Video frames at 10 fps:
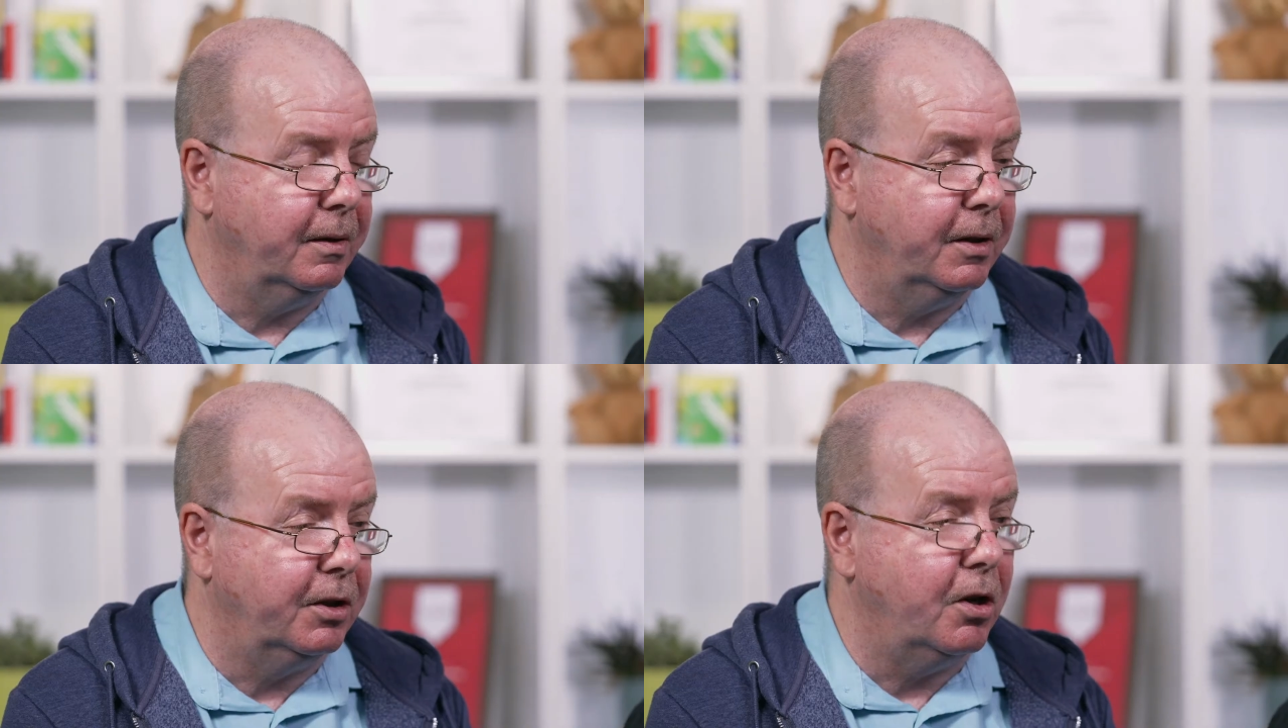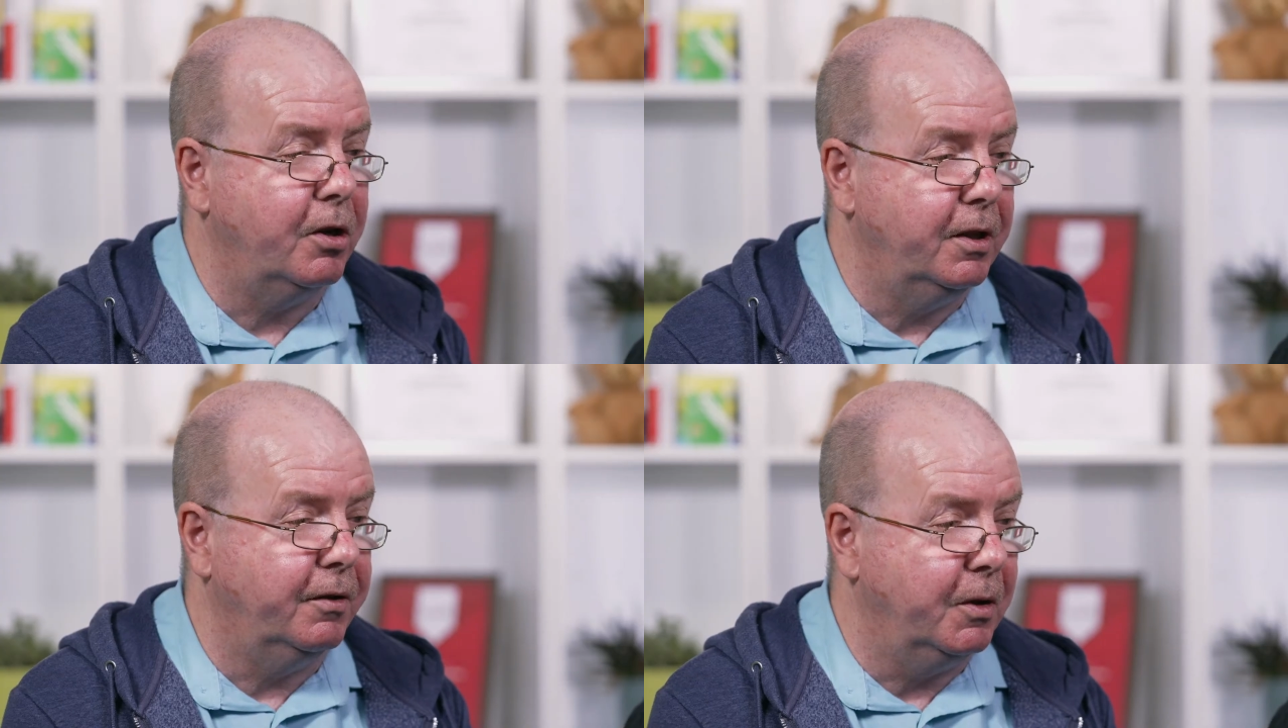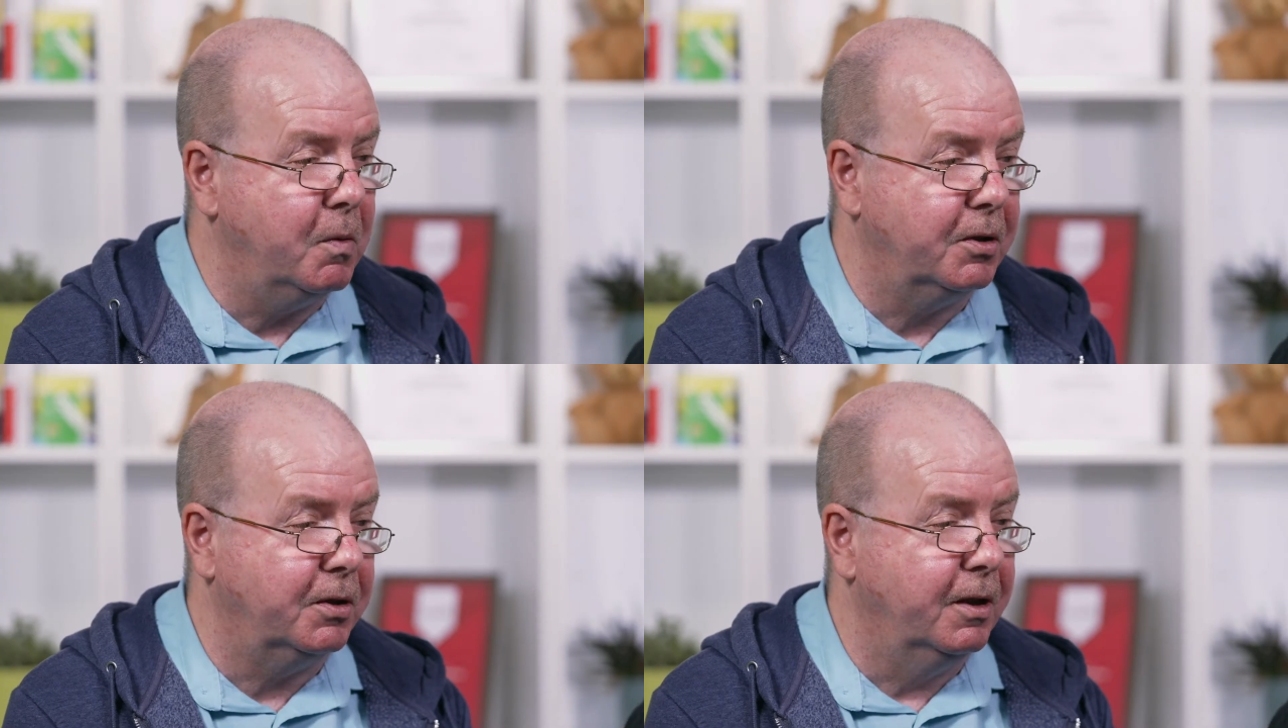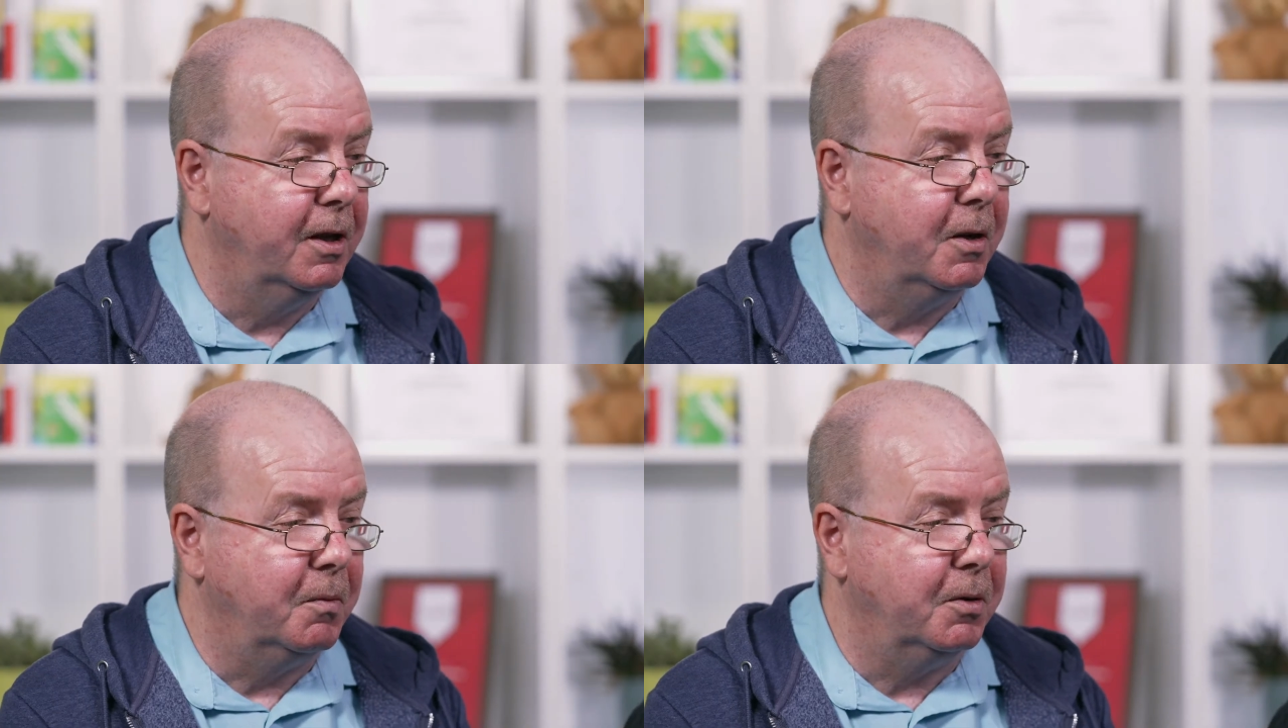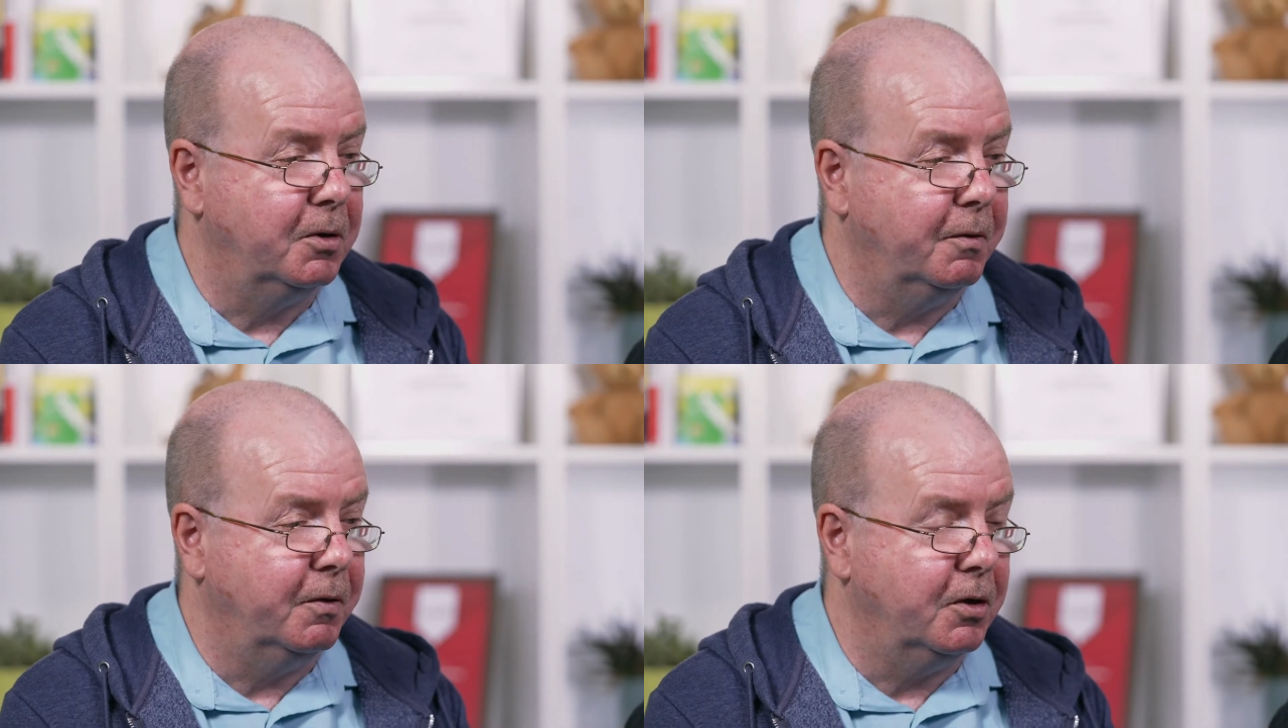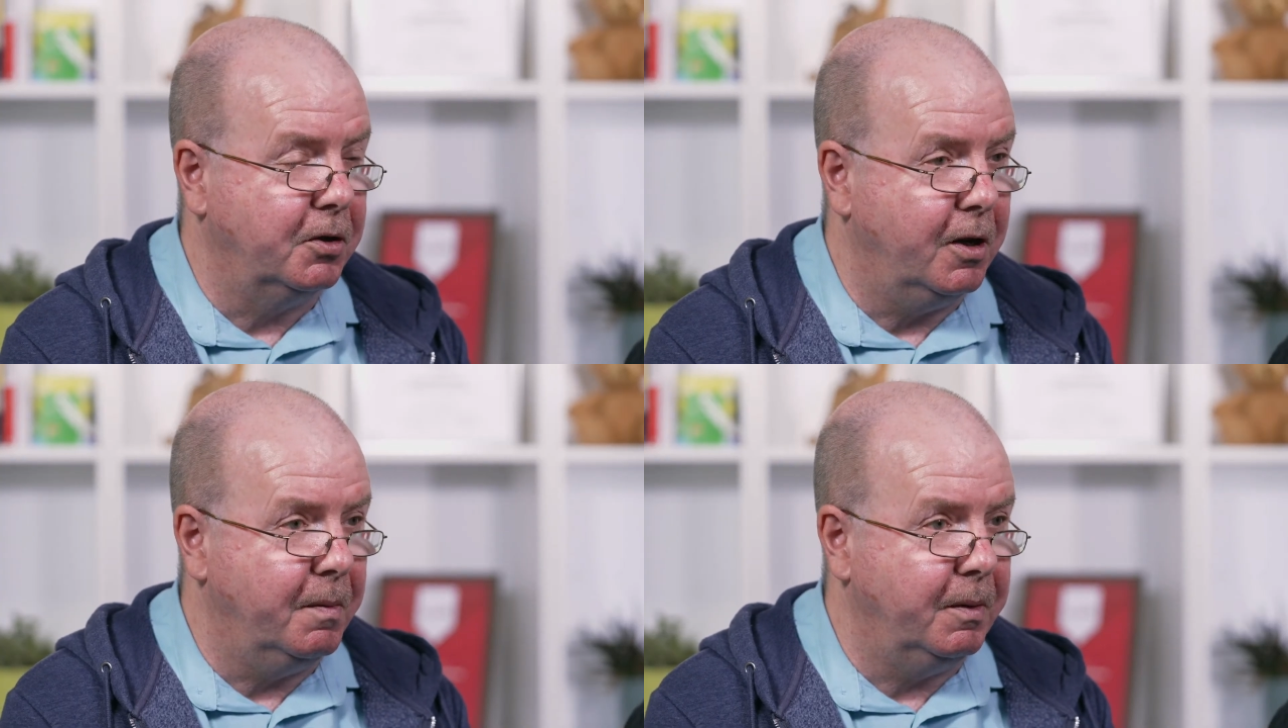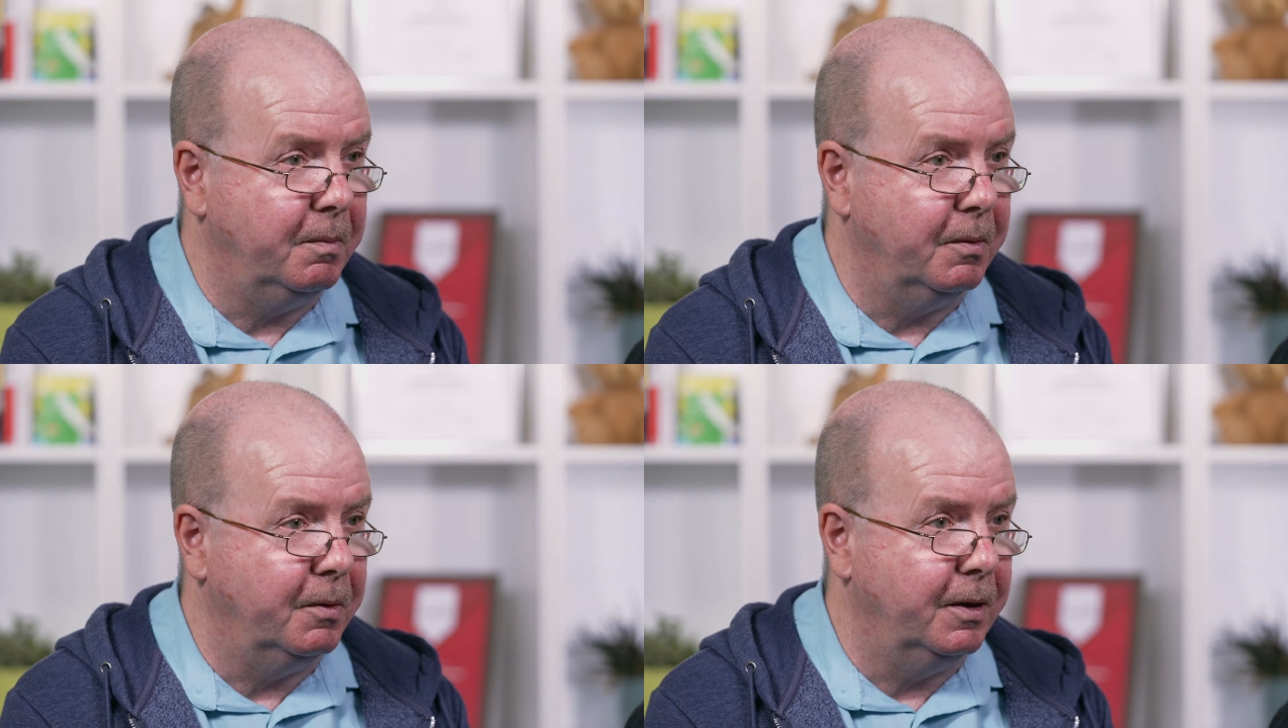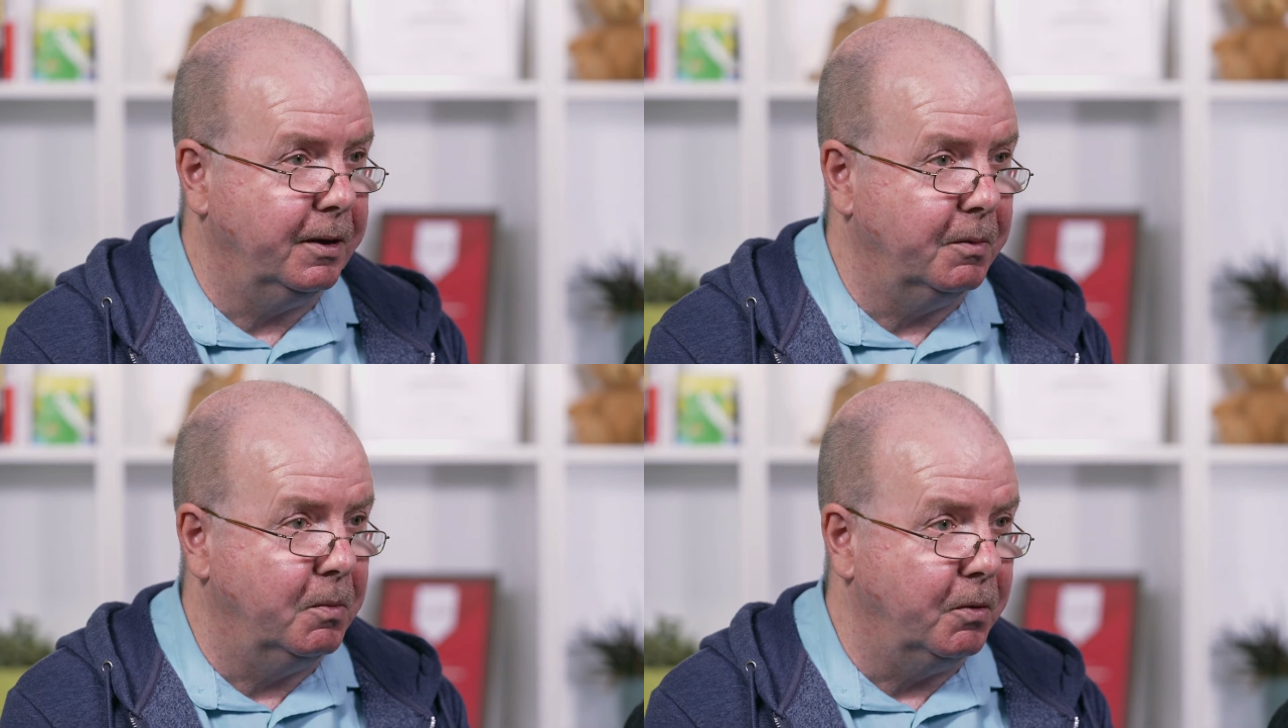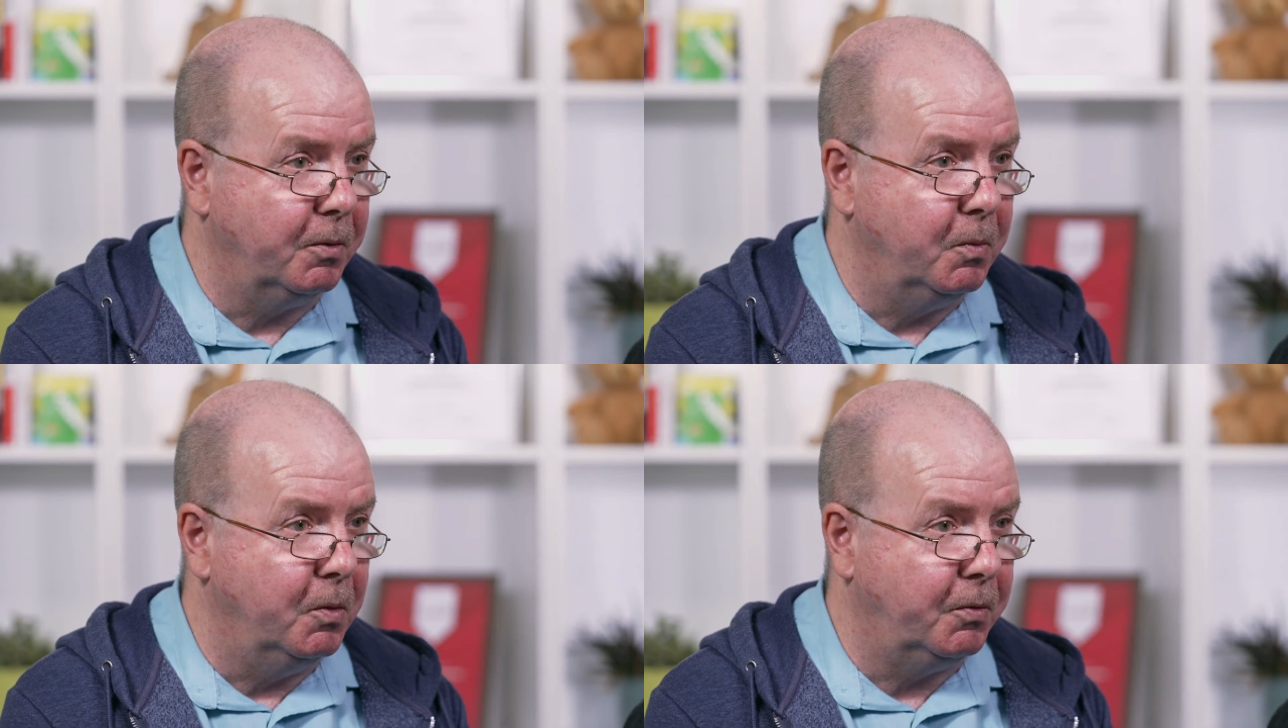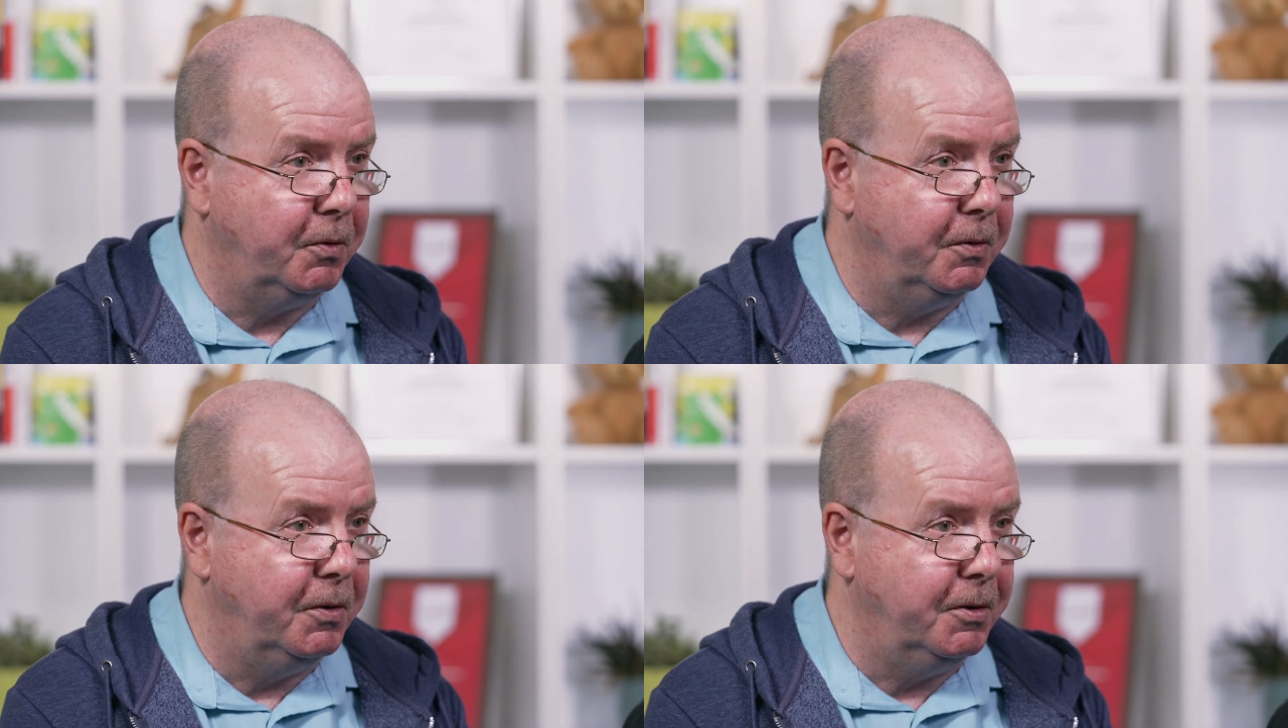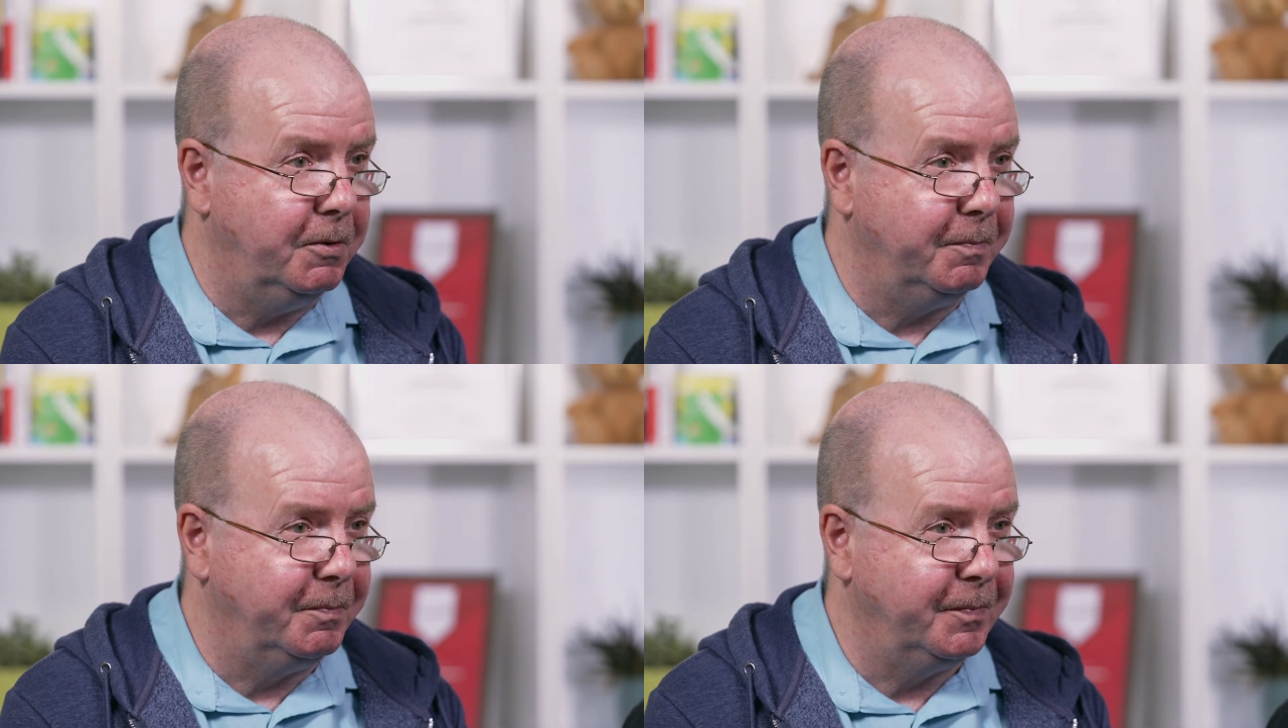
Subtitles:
The exciting thing was the first time the little one walked through the door.